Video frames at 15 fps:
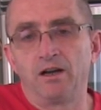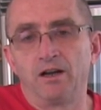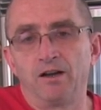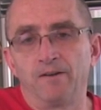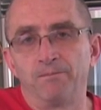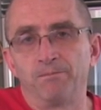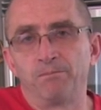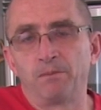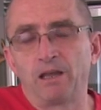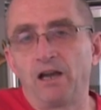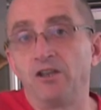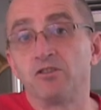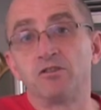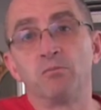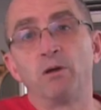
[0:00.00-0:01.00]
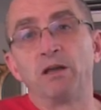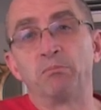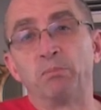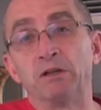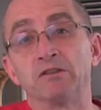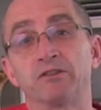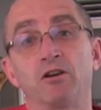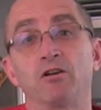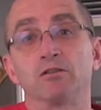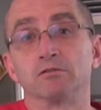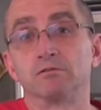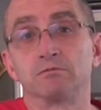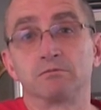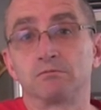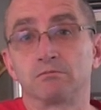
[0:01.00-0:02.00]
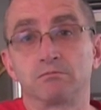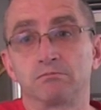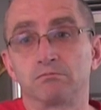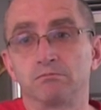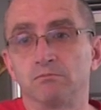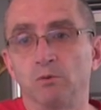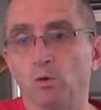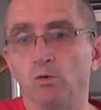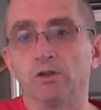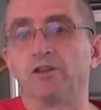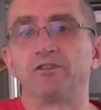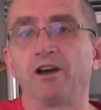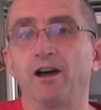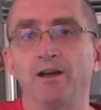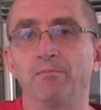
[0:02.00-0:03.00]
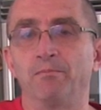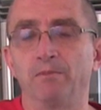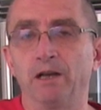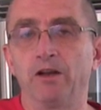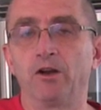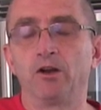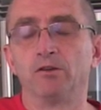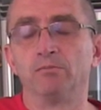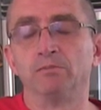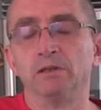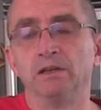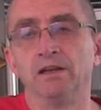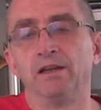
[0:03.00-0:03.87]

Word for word: um, I used to make biltong all the time at home.